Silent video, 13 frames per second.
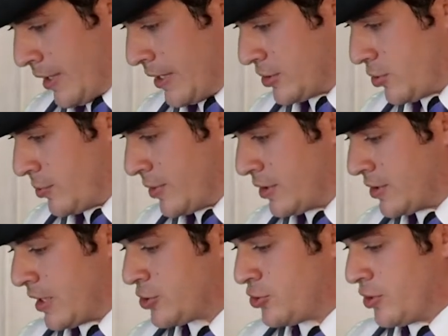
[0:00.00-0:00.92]
Okay, so we're
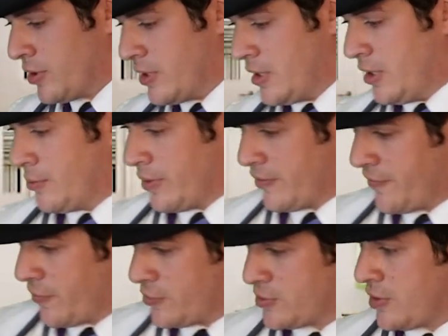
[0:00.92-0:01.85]
going to test your
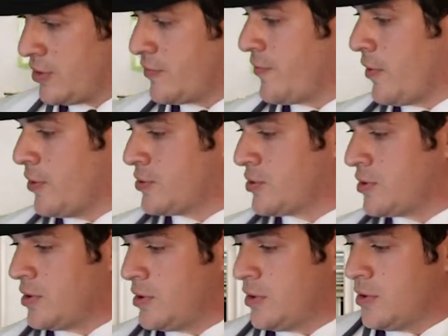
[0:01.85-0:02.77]
hearing first things
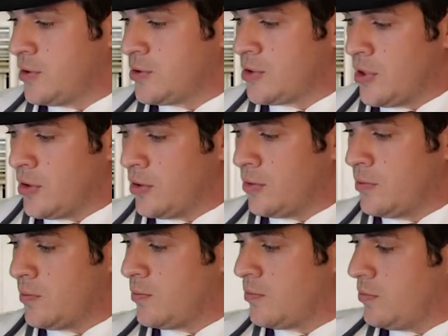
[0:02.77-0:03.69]
first.
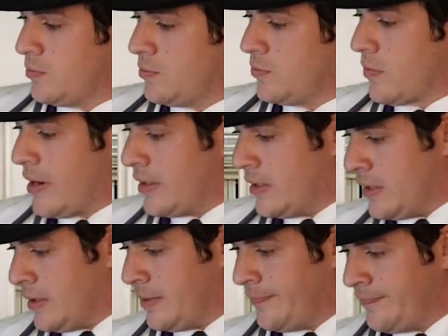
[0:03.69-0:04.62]
So,
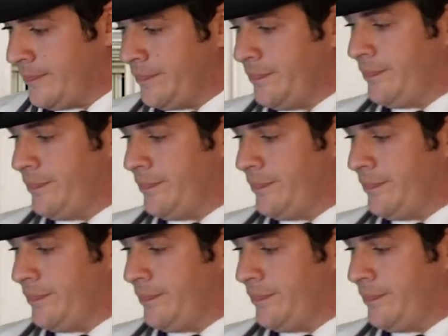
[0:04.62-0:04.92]
right ear.